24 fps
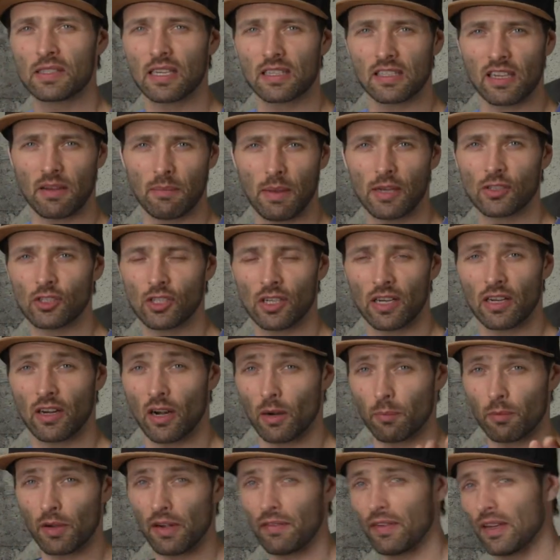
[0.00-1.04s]
as I mentioned in our
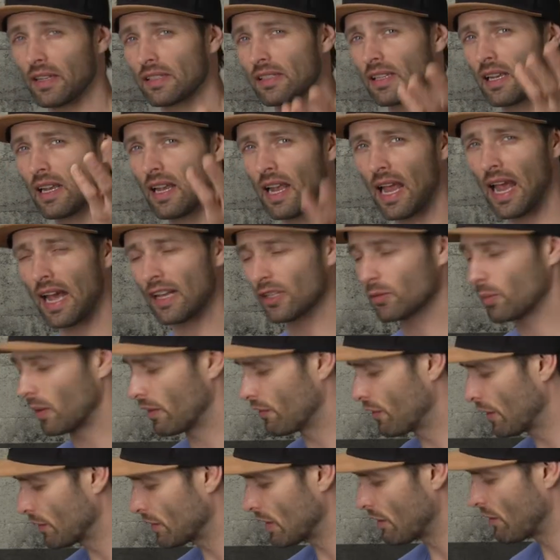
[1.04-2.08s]
previous S one
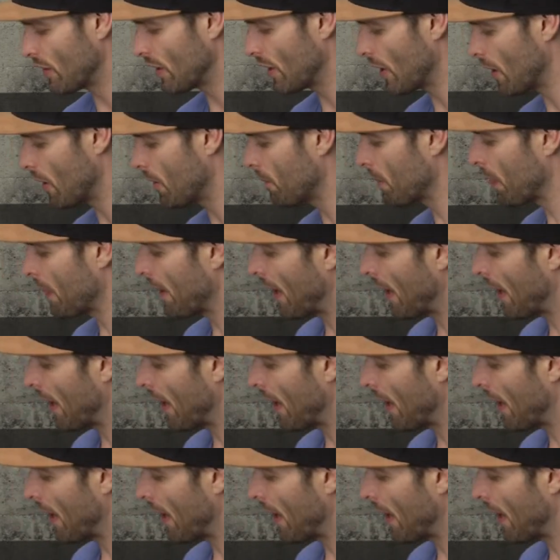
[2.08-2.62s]
fifty video.